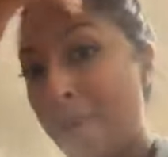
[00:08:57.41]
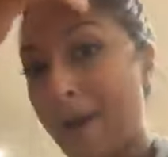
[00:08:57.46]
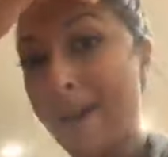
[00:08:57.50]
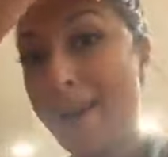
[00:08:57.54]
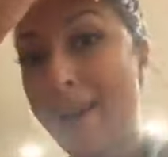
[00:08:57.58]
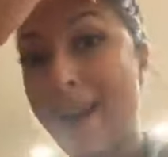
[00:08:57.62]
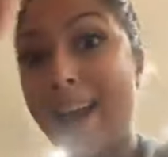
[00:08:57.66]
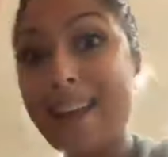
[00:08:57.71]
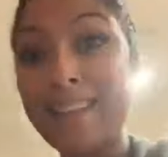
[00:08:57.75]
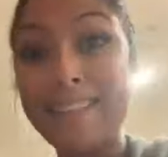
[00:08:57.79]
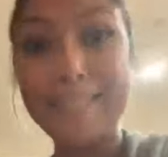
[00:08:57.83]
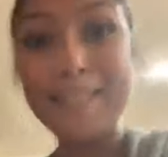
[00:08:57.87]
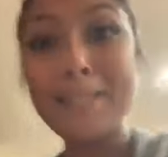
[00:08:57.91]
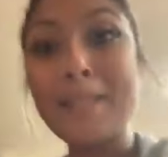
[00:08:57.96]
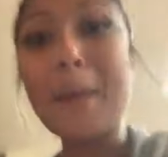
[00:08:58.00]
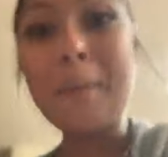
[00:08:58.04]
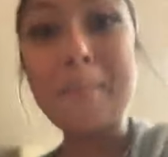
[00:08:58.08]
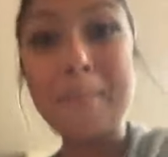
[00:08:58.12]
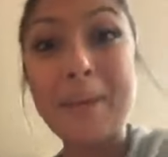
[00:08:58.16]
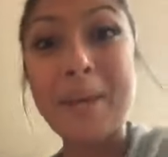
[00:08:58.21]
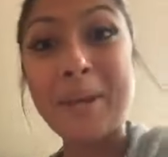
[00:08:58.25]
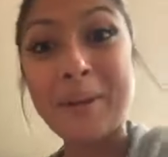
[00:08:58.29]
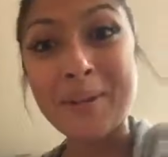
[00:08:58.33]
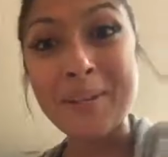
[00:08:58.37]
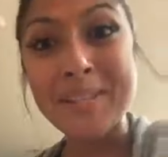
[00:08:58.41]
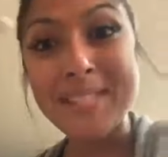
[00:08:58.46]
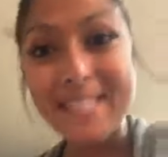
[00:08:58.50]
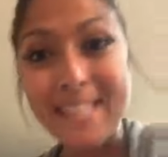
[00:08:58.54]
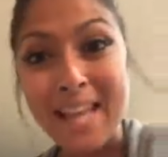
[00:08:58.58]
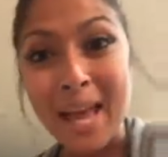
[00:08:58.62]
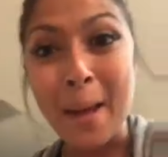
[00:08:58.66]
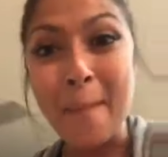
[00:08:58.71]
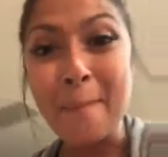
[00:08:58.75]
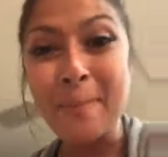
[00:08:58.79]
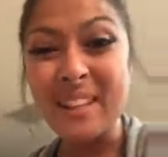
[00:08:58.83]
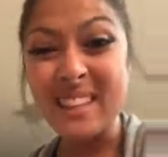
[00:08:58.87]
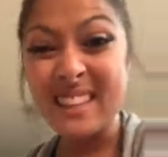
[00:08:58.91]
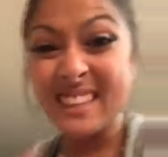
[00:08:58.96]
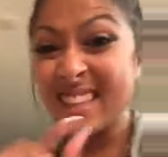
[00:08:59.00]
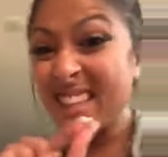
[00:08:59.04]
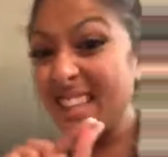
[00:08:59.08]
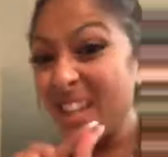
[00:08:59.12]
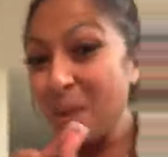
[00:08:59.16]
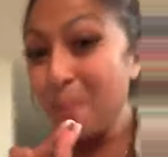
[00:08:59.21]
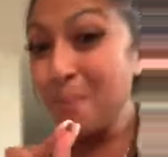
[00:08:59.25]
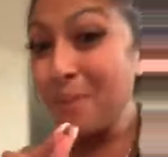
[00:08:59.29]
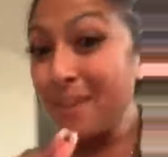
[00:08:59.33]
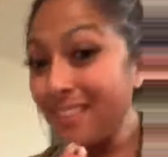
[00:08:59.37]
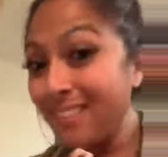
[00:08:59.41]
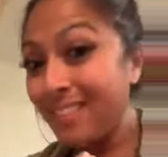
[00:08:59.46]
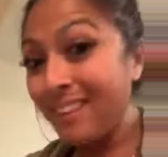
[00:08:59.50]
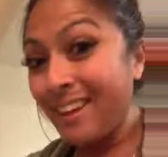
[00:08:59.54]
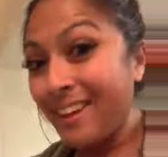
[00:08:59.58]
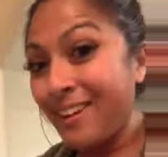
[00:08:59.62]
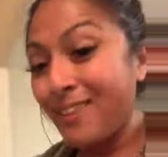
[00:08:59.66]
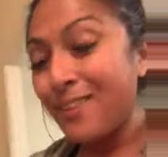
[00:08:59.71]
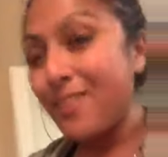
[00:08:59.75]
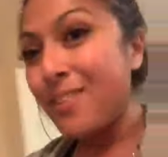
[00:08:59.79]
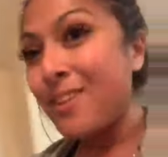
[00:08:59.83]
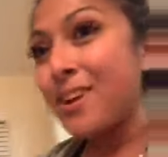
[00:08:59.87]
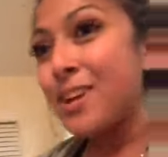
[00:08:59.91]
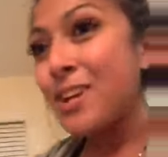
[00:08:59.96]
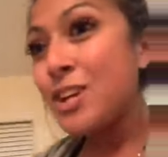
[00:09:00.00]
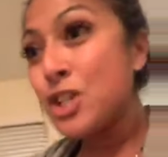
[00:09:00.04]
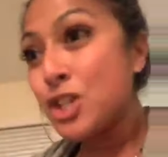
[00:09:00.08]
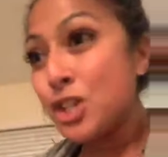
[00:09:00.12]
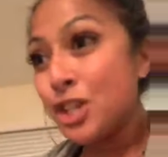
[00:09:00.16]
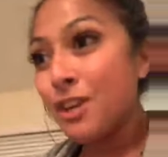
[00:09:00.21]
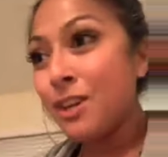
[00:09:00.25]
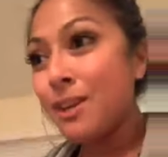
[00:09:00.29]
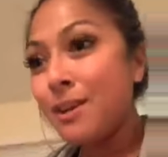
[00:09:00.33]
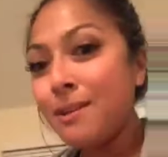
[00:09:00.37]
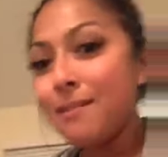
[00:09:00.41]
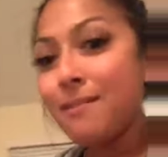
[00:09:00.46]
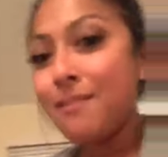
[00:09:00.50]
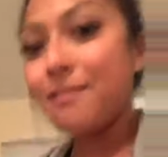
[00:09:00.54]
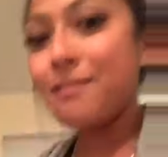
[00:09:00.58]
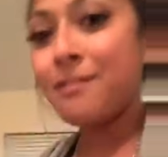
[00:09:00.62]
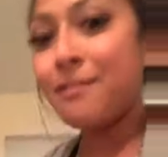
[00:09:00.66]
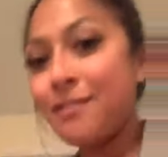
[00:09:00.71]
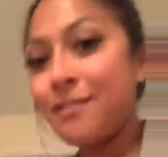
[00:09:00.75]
but I did let Peter stay up a little bit later than I should have.